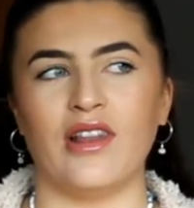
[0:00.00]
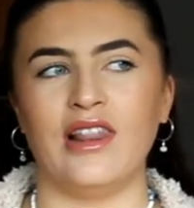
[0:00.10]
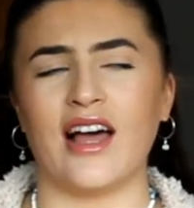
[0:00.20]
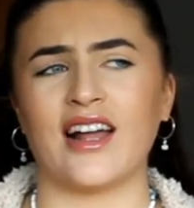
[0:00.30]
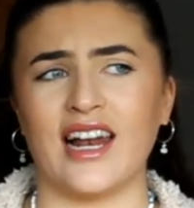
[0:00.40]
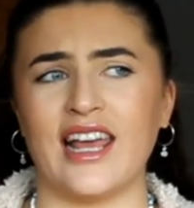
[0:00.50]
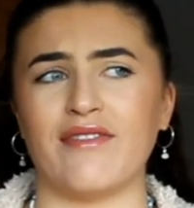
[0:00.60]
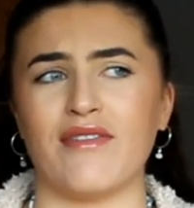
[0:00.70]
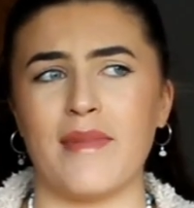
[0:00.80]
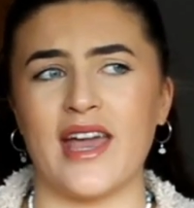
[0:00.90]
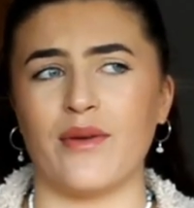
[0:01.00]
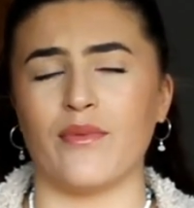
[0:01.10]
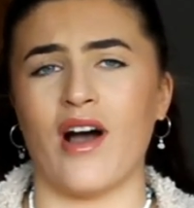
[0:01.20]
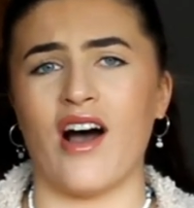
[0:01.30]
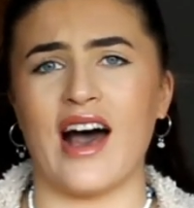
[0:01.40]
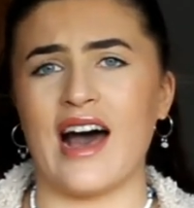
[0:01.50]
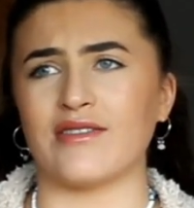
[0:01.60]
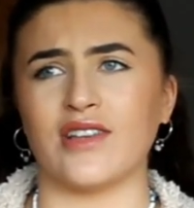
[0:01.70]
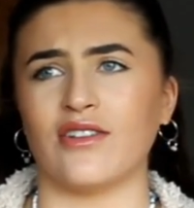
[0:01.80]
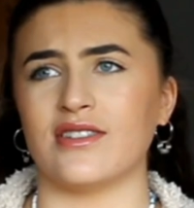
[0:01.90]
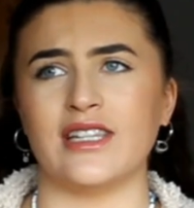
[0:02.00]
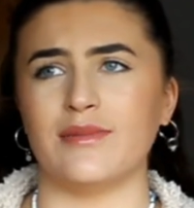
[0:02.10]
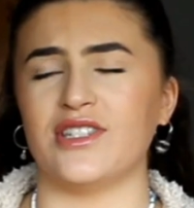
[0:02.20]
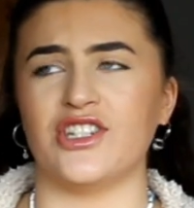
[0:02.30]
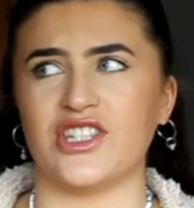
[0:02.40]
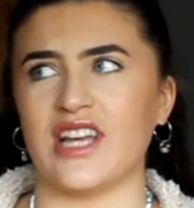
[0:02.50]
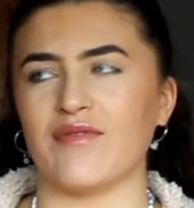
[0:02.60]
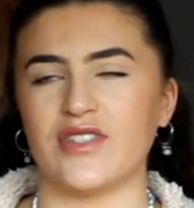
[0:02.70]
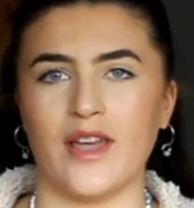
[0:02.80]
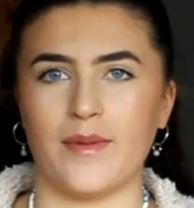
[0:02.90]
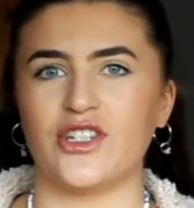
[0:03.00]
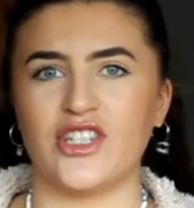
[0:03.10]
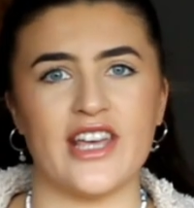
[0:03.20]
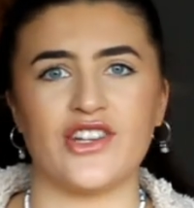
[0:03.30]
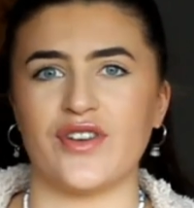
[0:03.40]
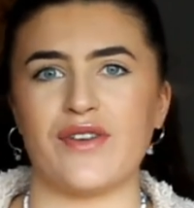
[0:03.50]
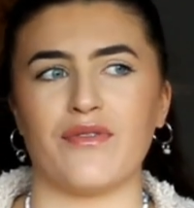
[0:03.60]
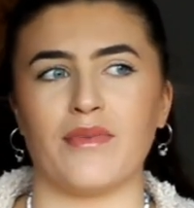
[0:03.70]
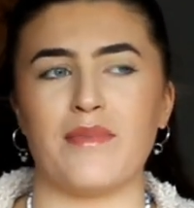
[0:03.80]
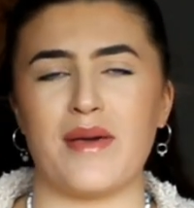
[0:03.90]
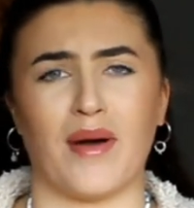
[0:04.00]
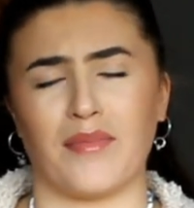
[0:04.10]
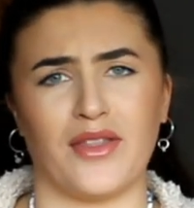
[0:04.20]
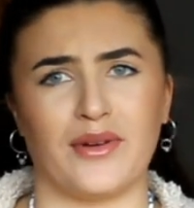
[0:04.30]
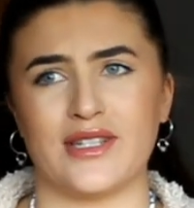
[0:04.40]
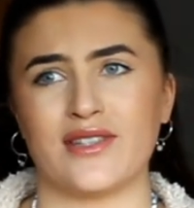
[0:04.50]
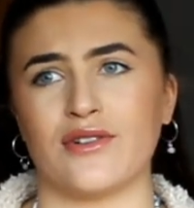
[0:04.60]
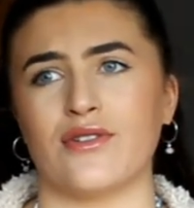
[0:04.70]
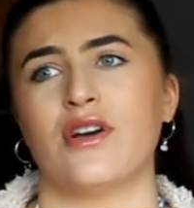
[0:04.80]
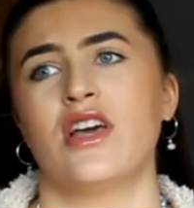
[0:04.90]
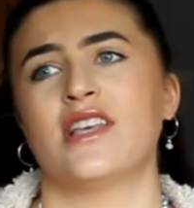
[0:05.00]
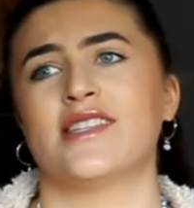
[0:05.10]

luckily for me, our household seems to just have so much stationery from when me and my brother went to school.